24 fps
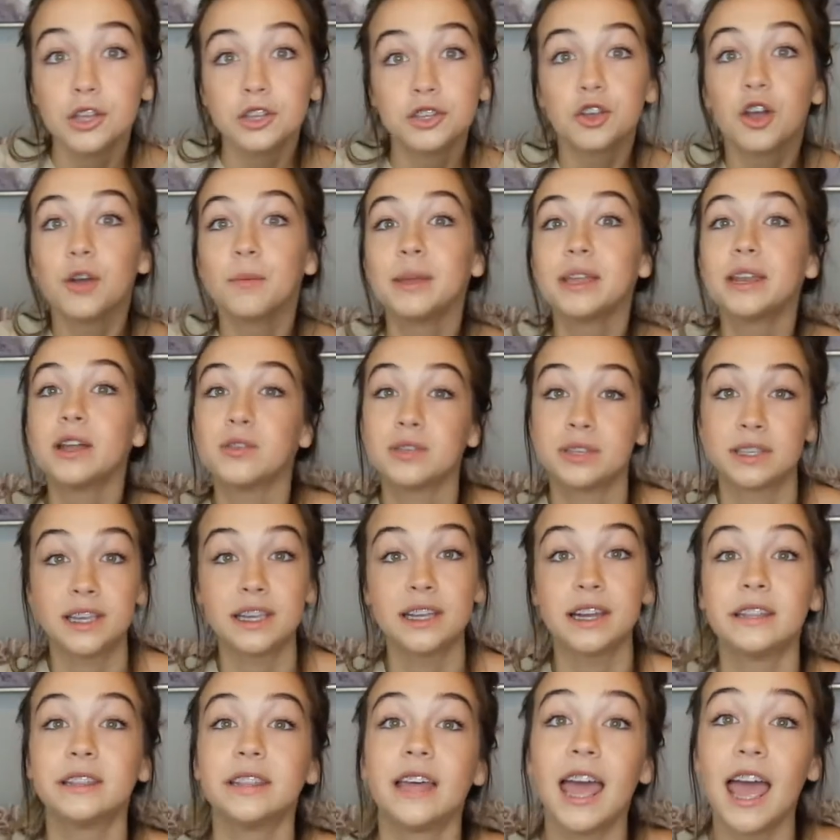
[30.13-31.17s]
So I mean, I'll
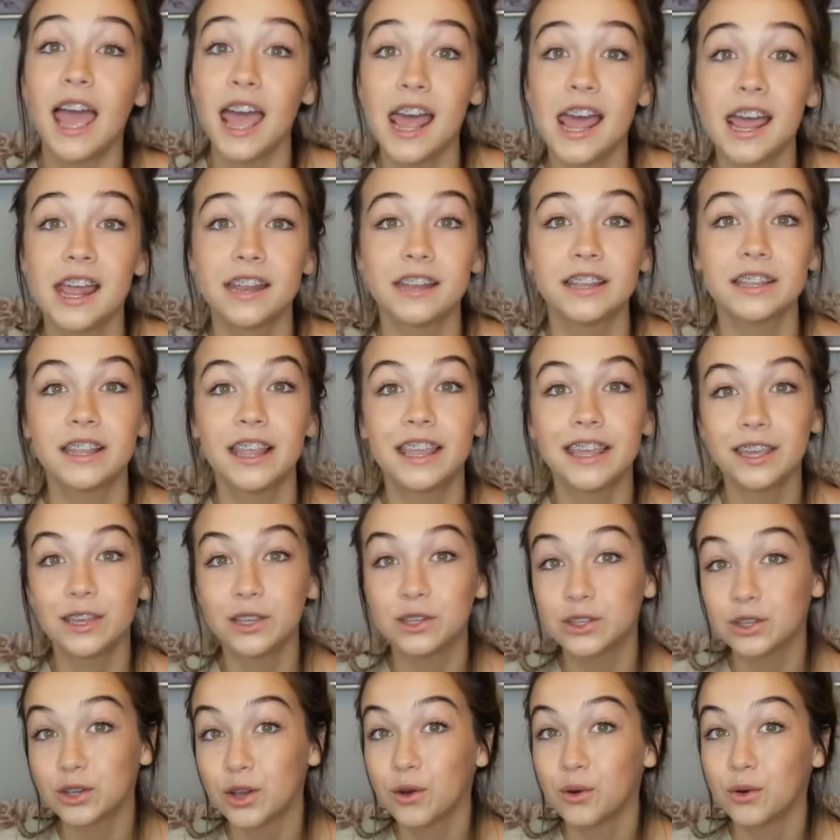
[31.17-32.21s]
say it at the end, like,
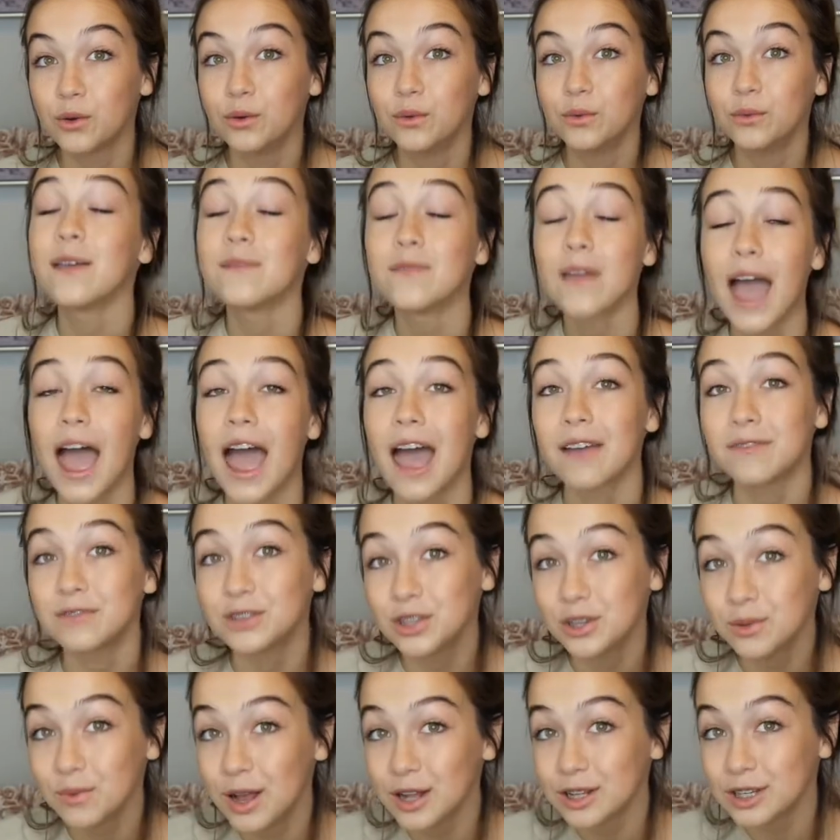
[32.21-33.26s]
so if
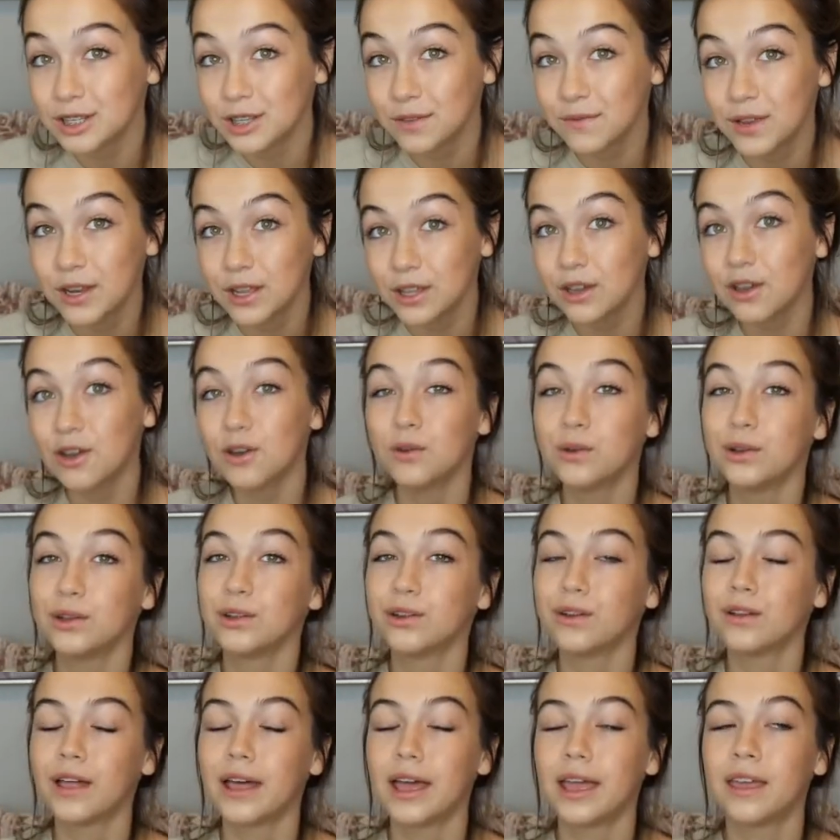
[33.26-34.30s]
after you watch the video and
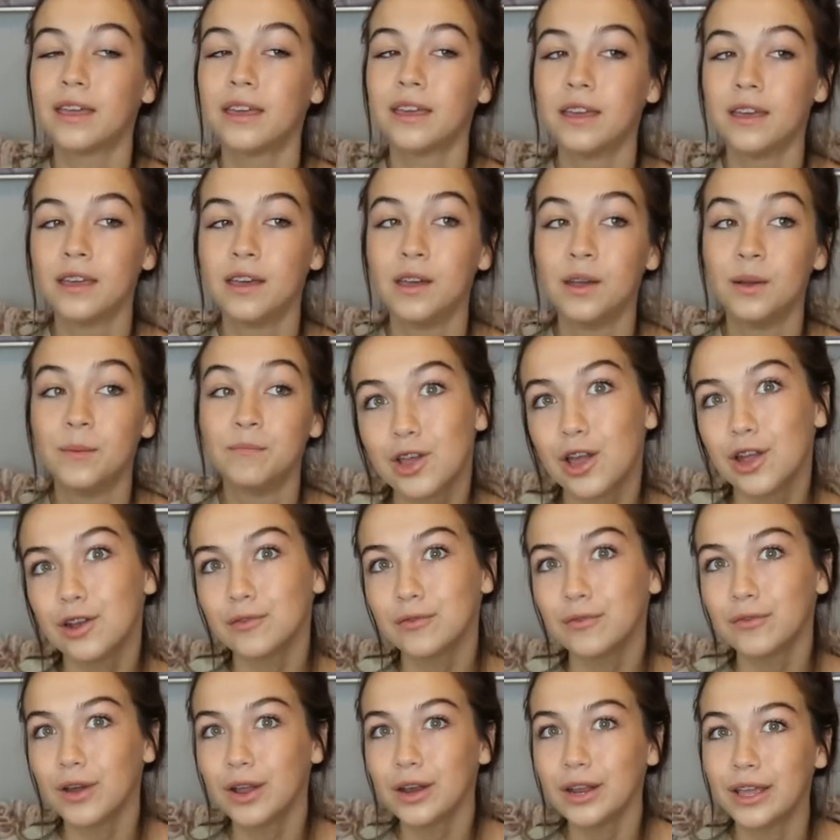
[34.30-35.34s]
you're like, it's kind
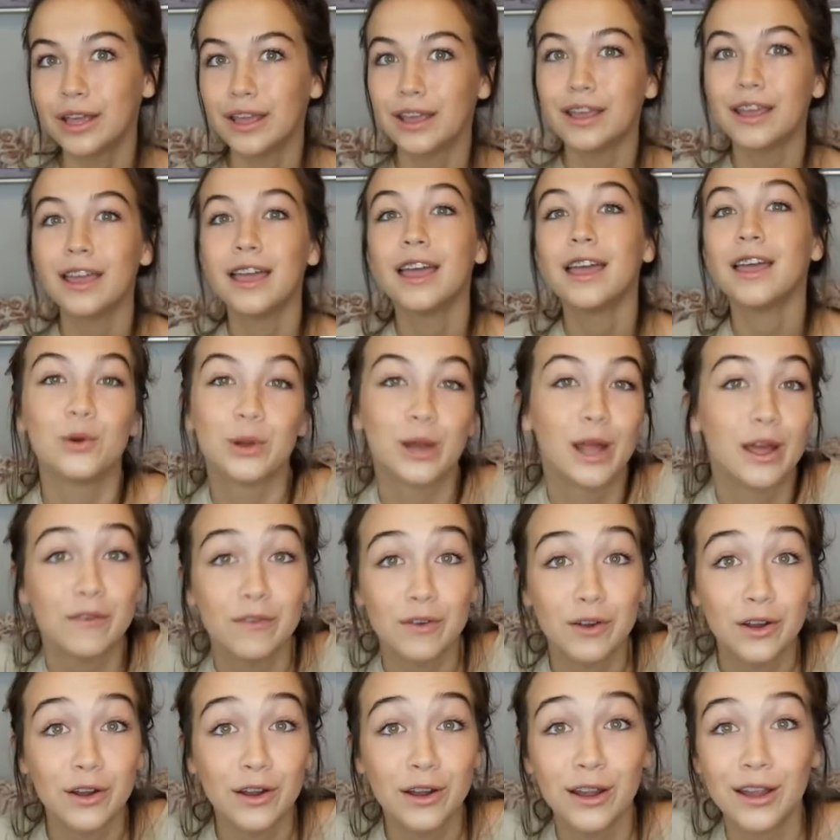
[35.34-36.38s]
of funny or
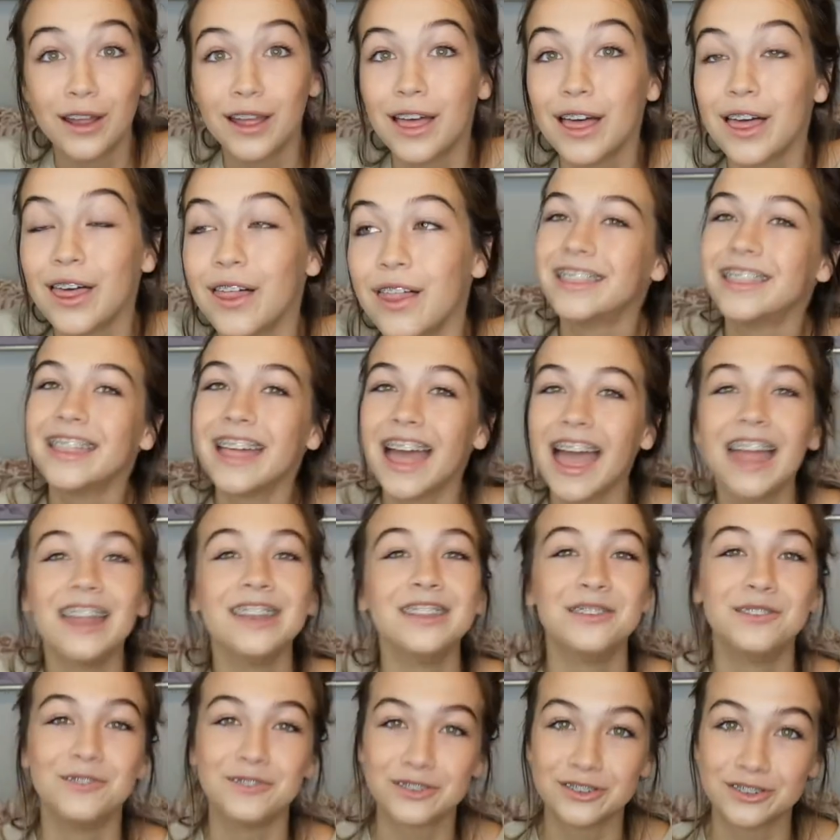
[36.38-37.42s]
whatever,
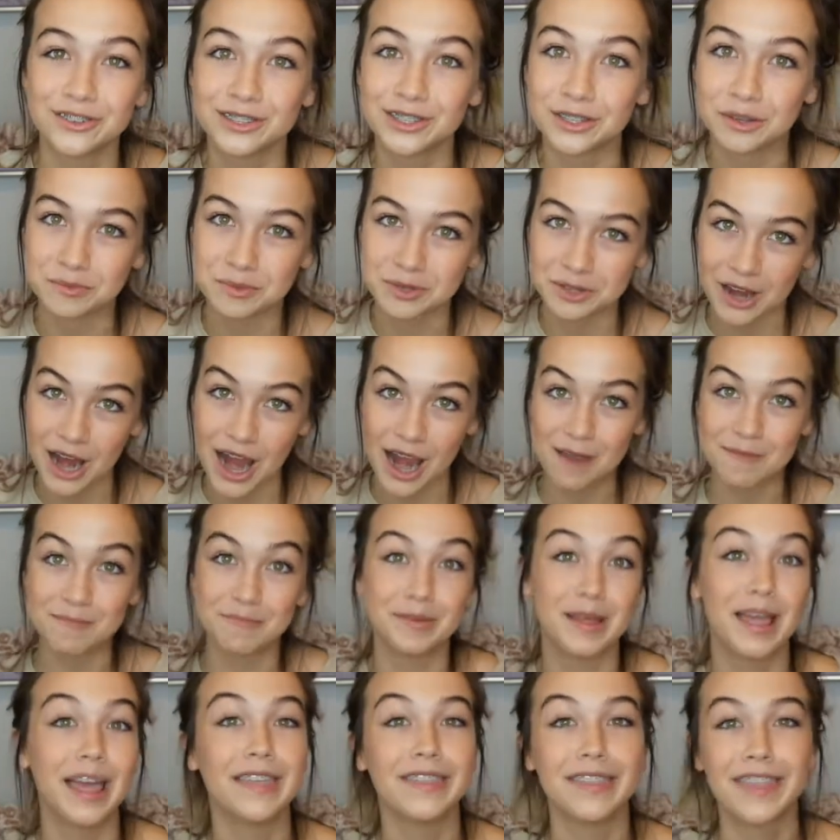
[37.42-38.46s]
then you should subscribe
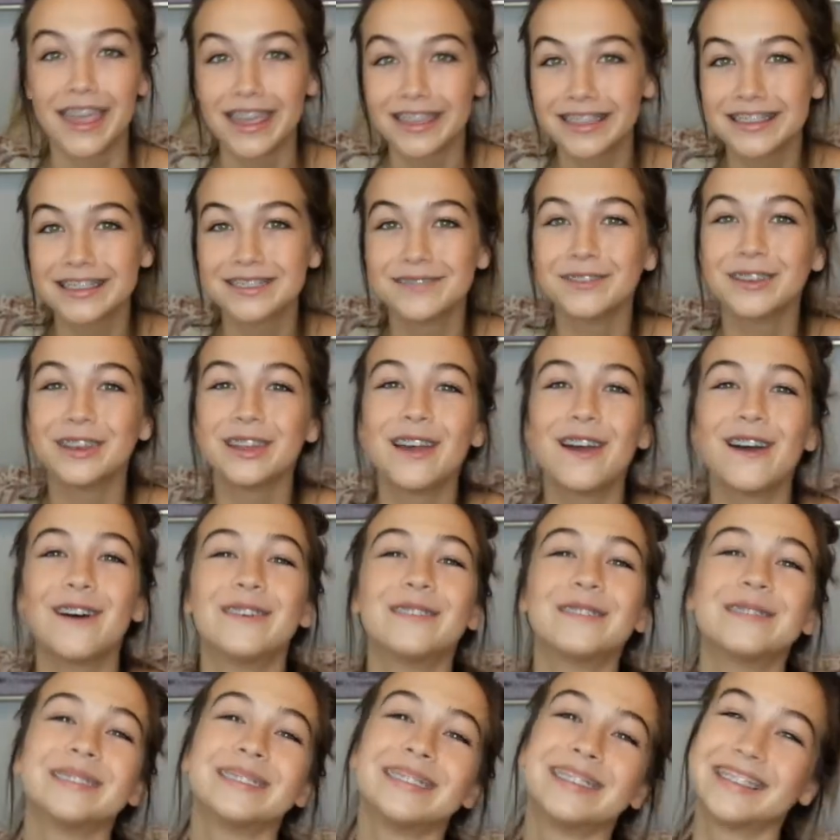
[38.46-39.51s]
and like this video.
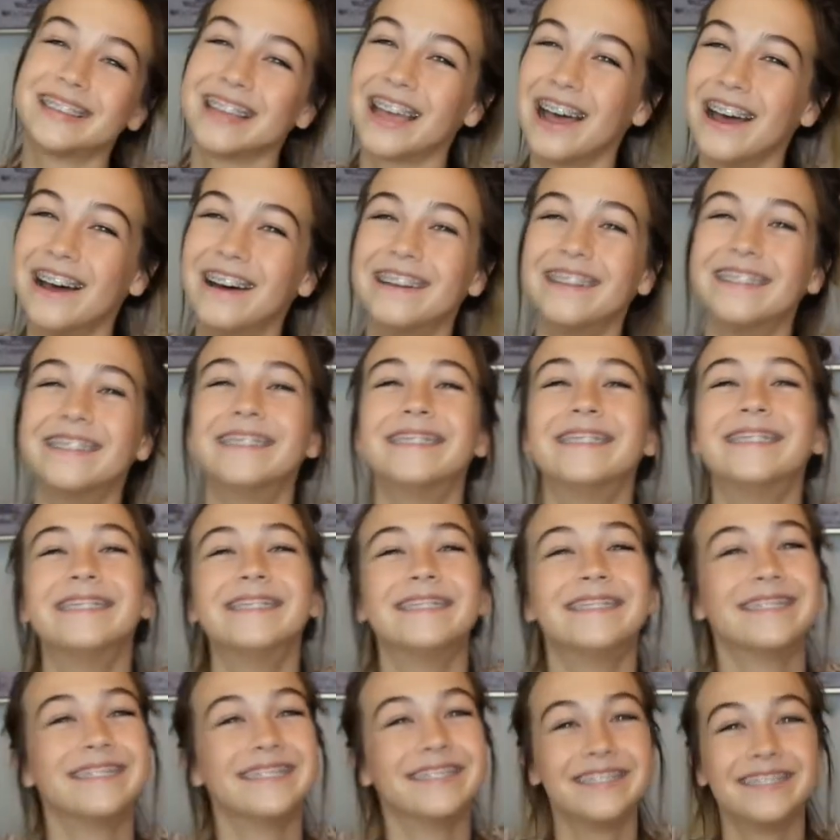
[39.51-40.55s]

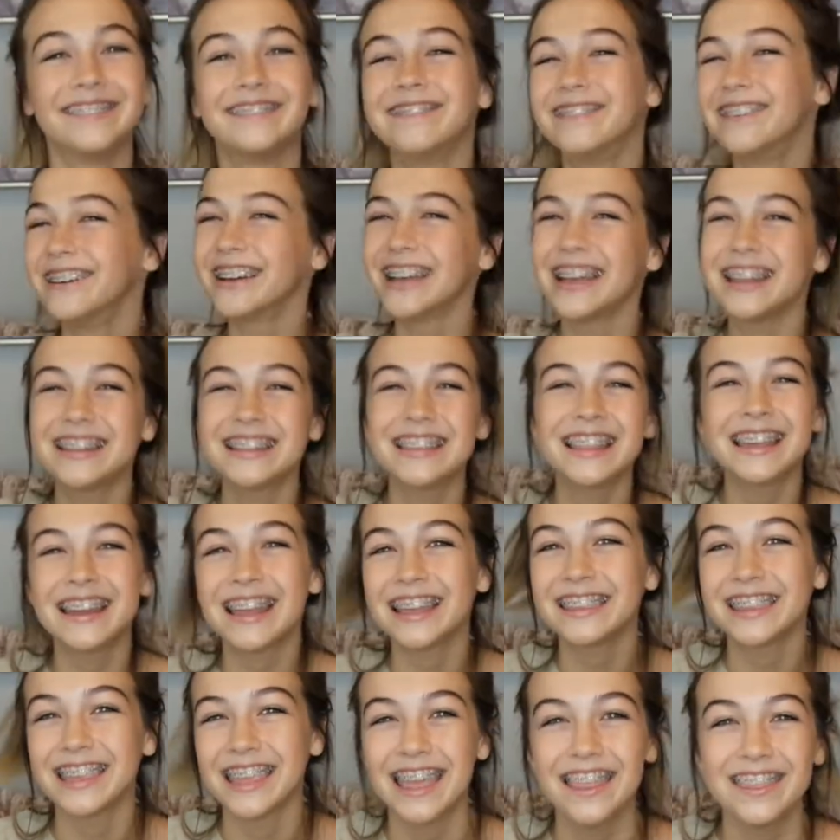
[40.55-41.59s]
So we'll get to that
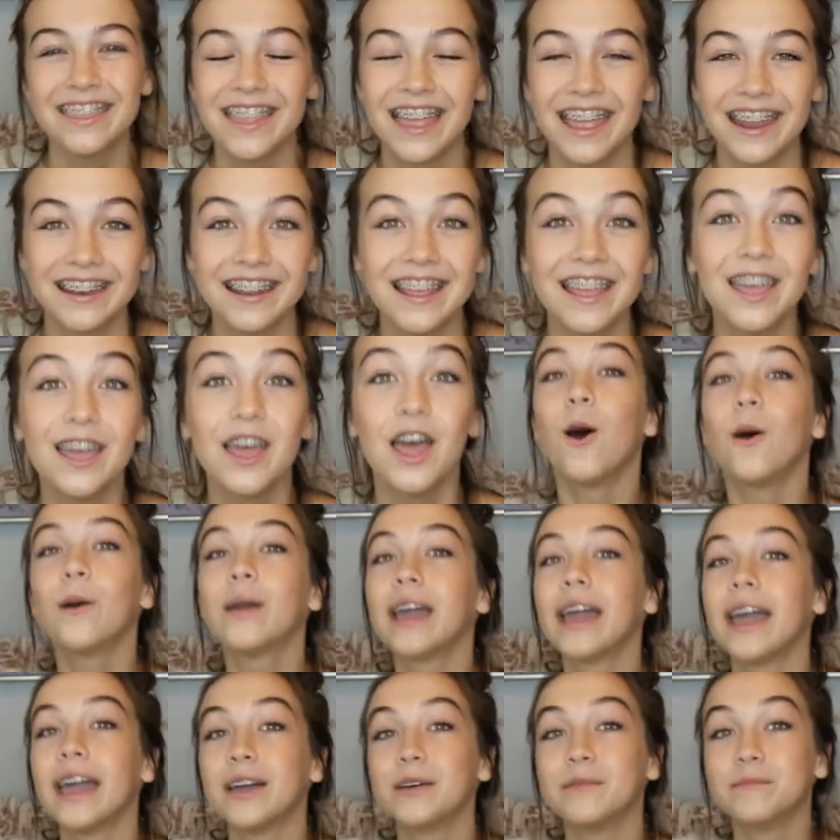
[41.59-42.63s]
at the end then.
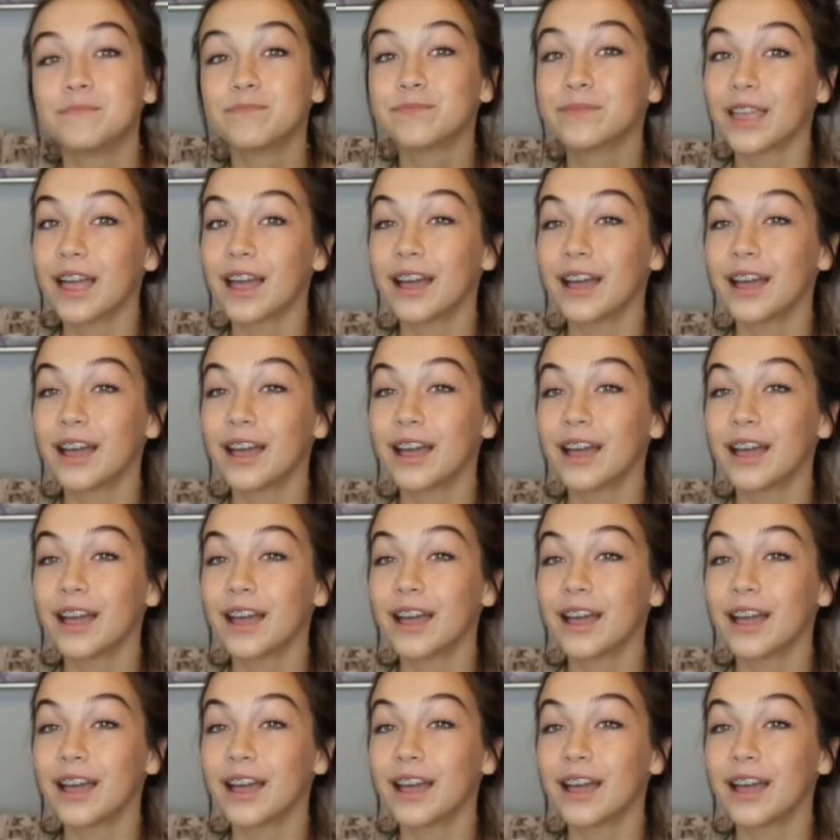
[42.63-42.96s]
Okay,